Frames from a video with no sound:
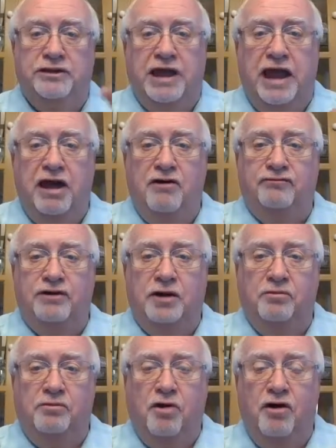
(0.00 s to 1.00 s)
down
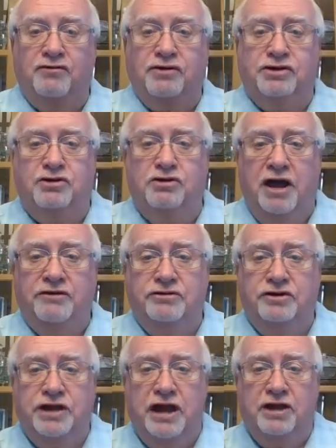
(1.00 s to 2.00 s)
from over
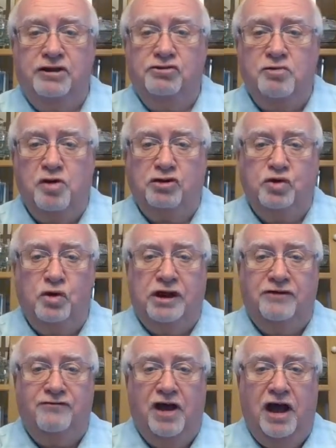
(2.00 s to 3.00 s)
200 down to about
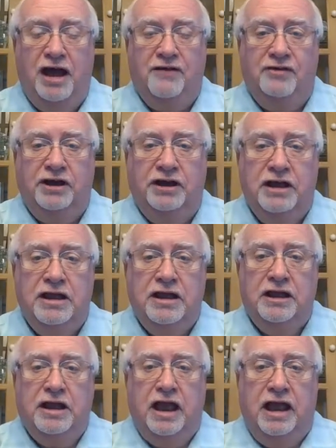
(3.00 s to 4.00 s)
25,
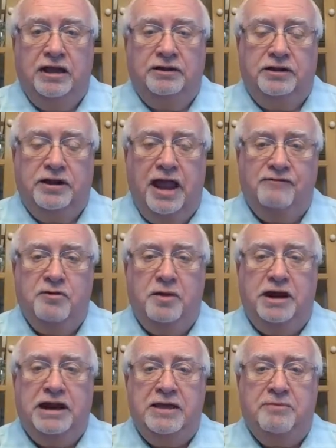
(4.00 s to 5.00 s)
and
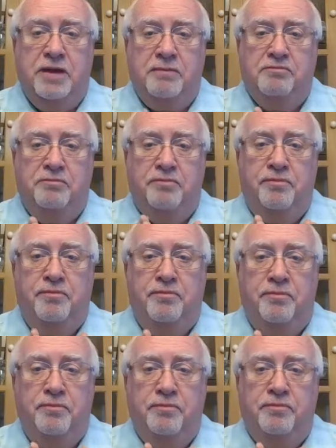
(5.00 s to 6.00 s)
everybody had been
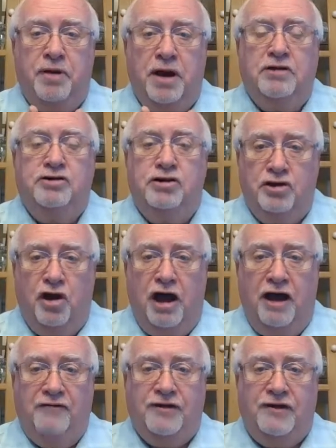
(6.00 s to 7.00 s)
partnered
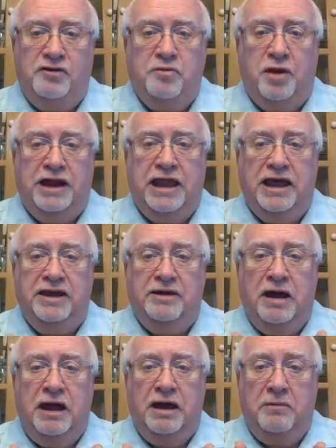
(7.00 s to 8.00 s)
off. Everybody had
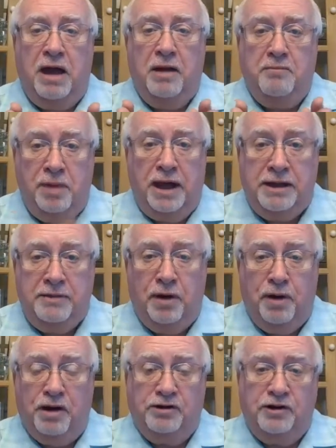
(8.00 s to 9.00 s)
a buddy
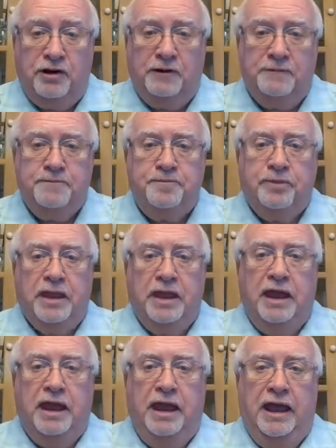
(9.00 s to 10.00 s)
partner,
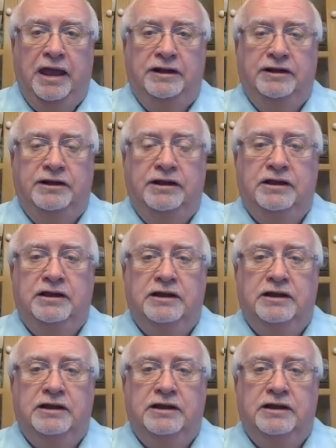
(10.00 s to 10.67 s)
and